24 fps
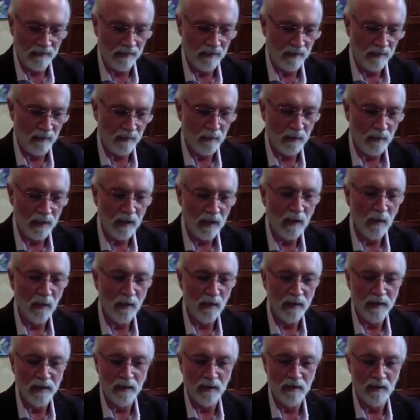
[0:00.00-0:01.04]
we know
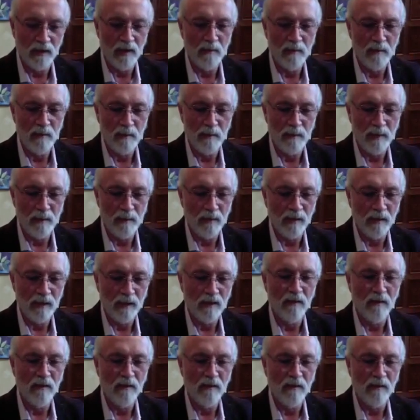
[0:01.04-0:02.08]
that there's going to be people that are
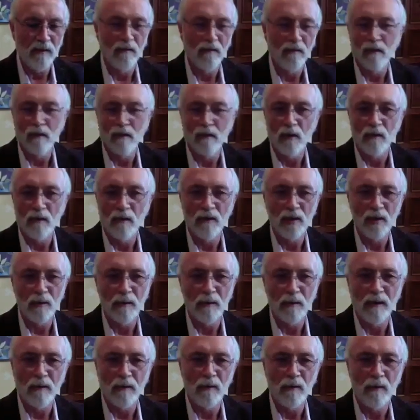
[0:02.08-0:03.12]
a little nervous about
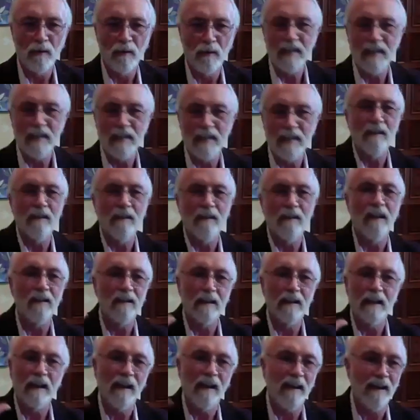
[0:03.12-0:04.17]
raising their hand and saying,
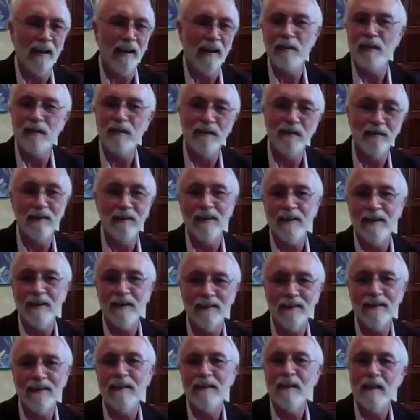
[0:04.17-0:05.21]
"Hey, I'm here
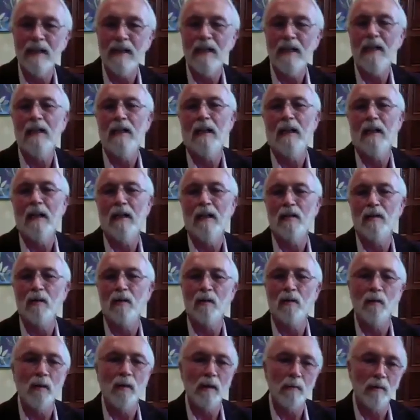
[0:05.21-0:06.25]
illegally." So
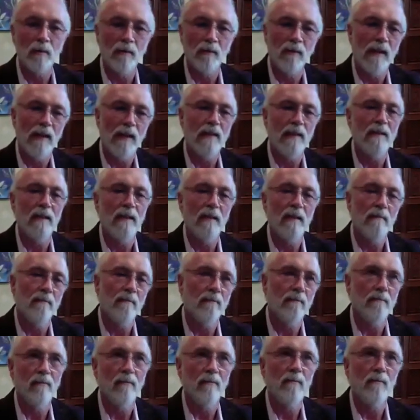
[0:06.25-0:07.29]
it provides them
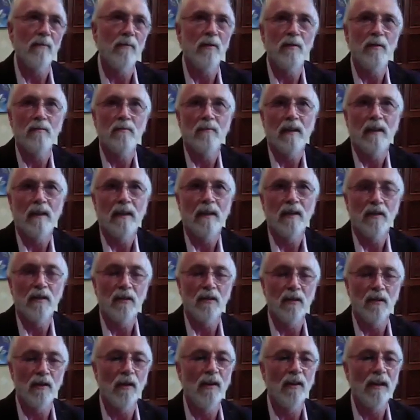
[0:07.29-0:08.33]
I guess you could
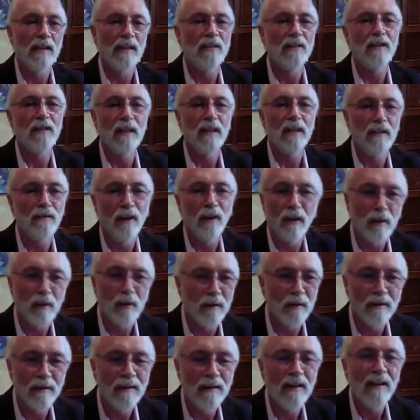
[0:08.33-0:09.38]
call it a safe
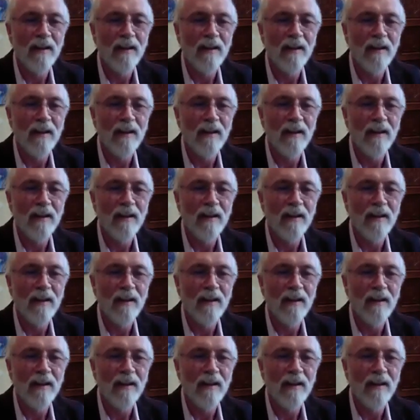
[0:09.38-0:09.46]
harbor.